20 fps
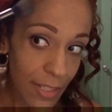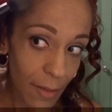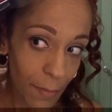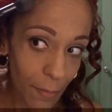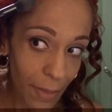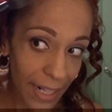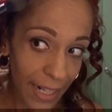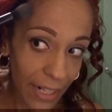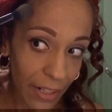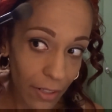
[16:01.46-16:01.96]

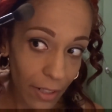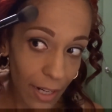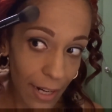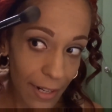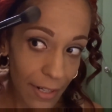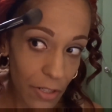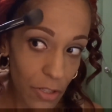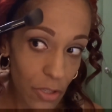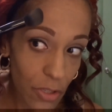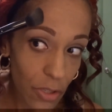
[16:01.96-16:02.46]
my
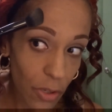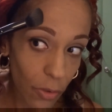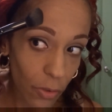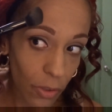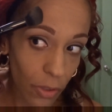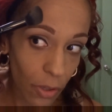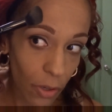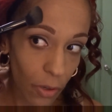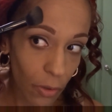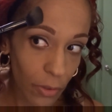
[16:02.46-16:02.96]
hairline is so
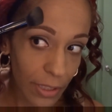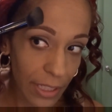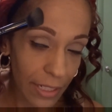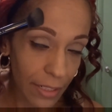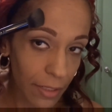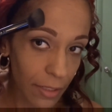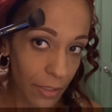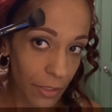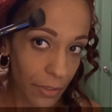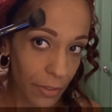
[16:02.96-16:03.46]
low that
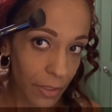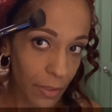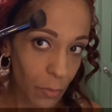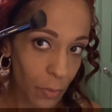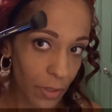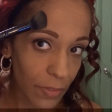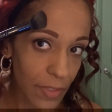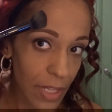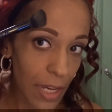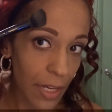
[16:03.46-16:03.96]
it literally
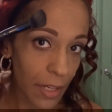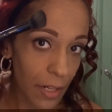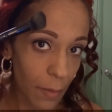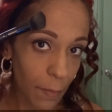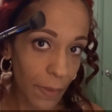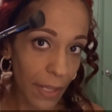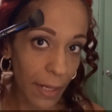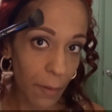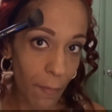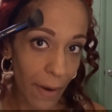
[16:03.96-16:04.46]
would have taken
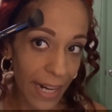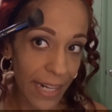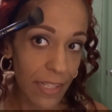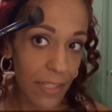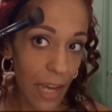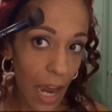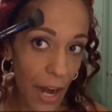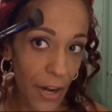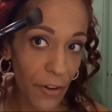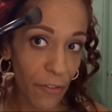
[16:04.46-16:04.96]
up like my
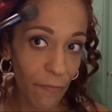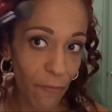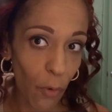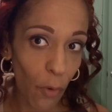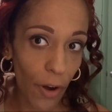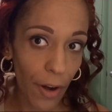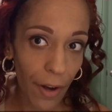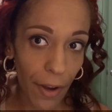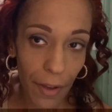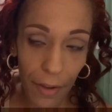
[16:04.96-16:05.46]
entire
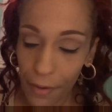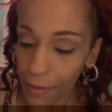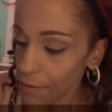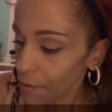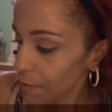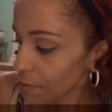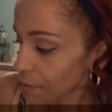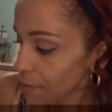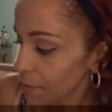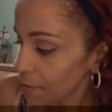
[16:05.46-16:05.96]
forehead,
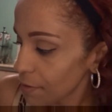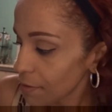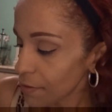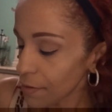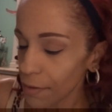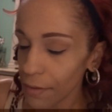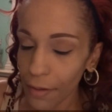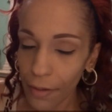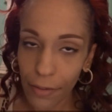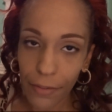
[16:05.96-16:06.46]

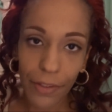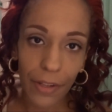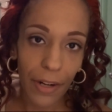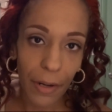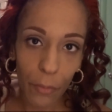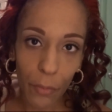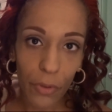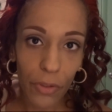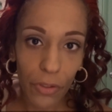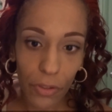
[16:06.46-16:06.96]
and then
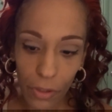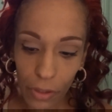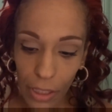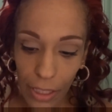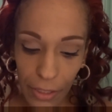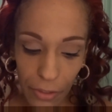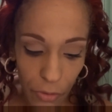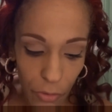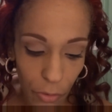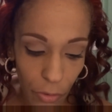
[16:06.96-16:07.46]
I would have looked
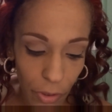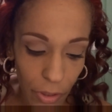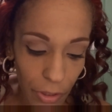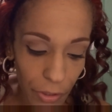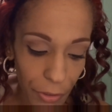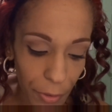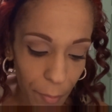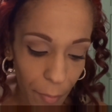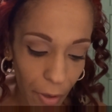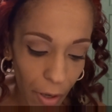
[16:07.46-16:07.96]
like a little
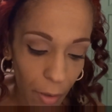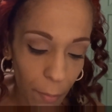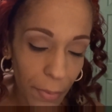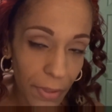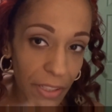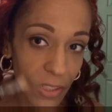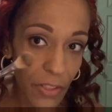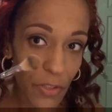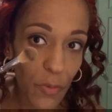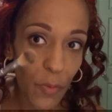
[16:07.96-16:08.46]
glitter ball.
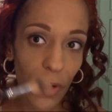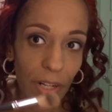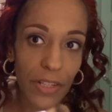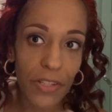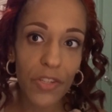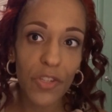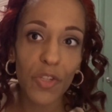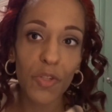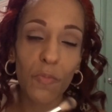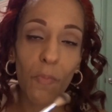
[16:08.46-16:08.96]
But this one
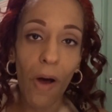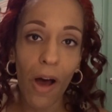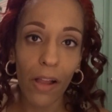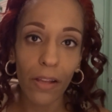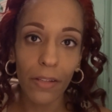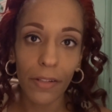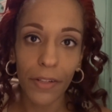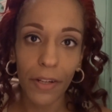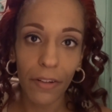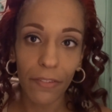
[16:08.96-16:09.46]
is
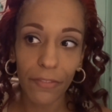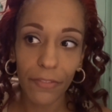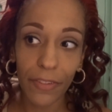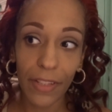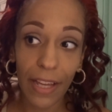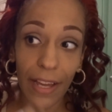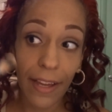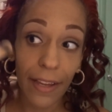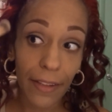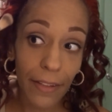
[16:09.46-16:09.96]
small enough
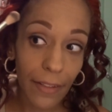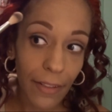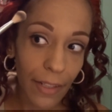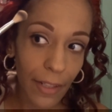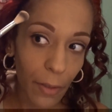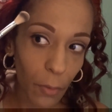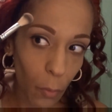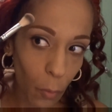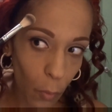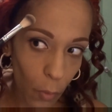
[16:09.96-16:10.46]
that
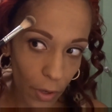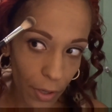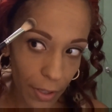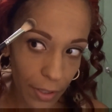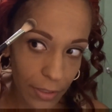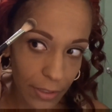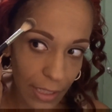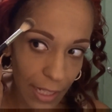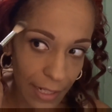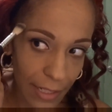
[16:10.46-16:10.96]
it
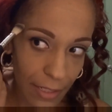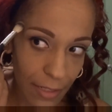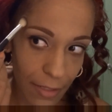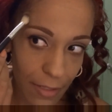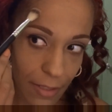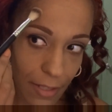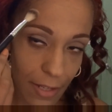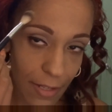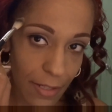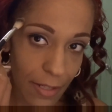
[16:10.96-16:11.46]
works, that it
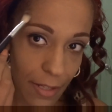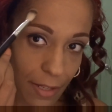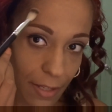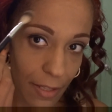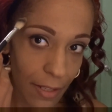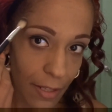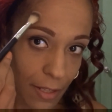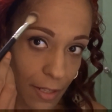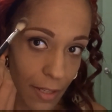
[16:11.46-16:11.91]
doesn't